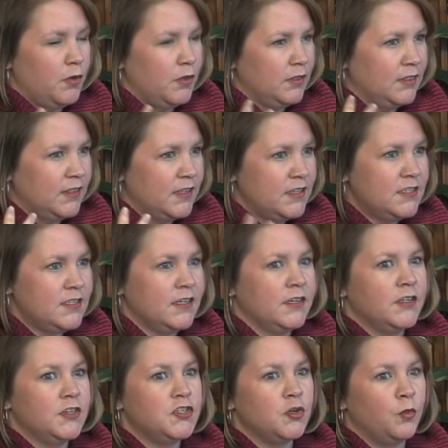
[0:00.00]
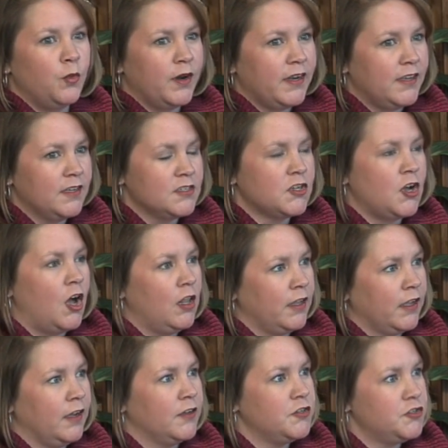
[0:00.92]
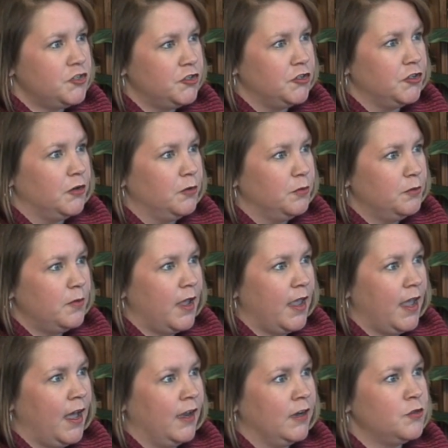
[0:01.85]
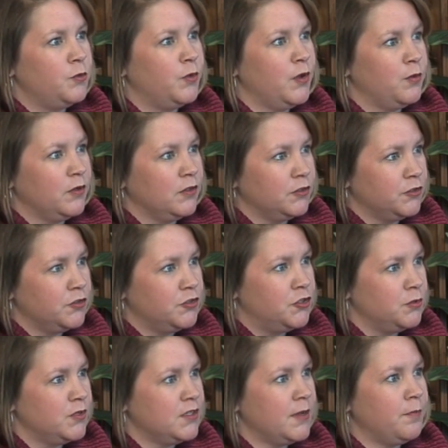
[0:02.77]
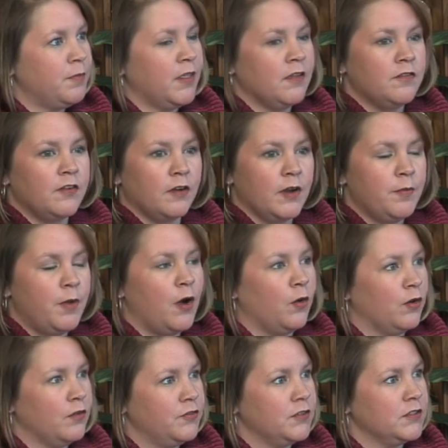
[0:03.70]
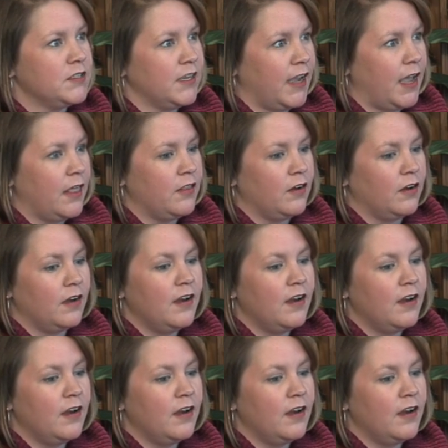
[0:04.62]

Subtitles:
listen to what He is calling us to do. And we will do something very powerful together.